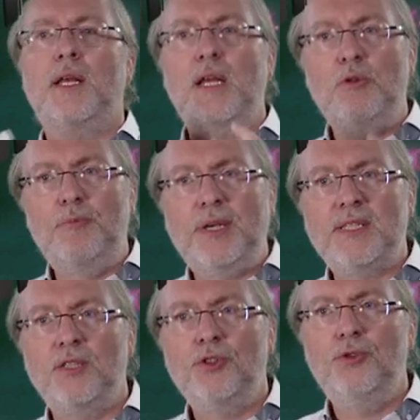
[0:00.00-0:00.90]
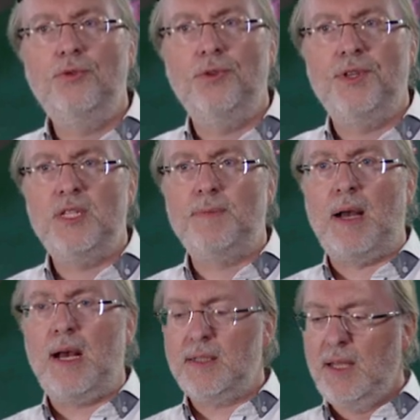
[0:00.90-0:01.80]
And I will present you this
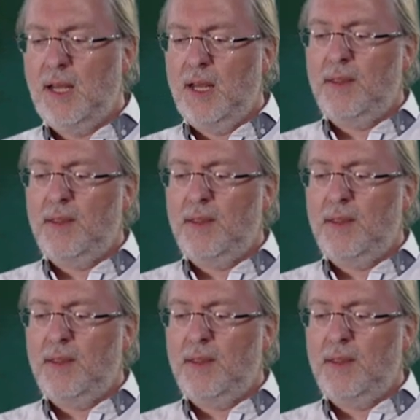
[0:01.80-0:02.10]
part